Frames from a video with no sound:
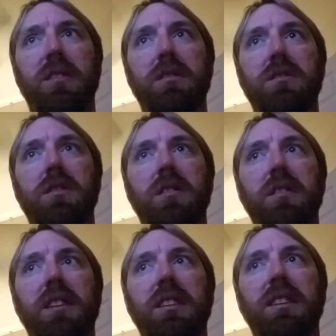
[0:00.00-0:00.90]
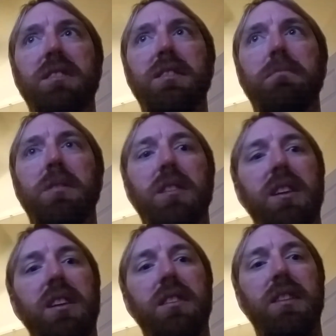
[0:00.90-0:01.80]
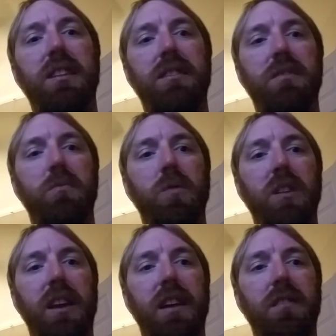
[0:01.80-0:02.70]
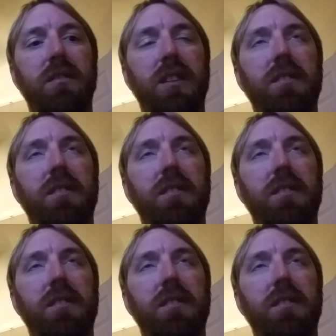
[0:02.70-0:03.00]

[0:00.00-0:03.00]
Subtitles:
started dating somebody, and that didn't work out.